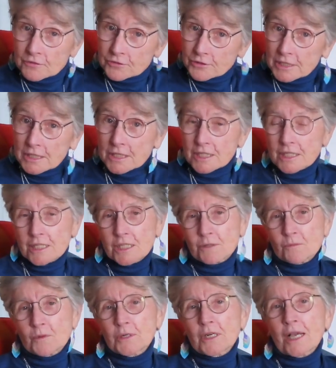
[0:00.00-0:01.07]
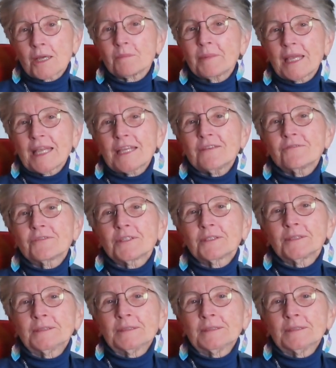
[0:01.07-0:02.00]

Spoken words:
for instance, were not paved,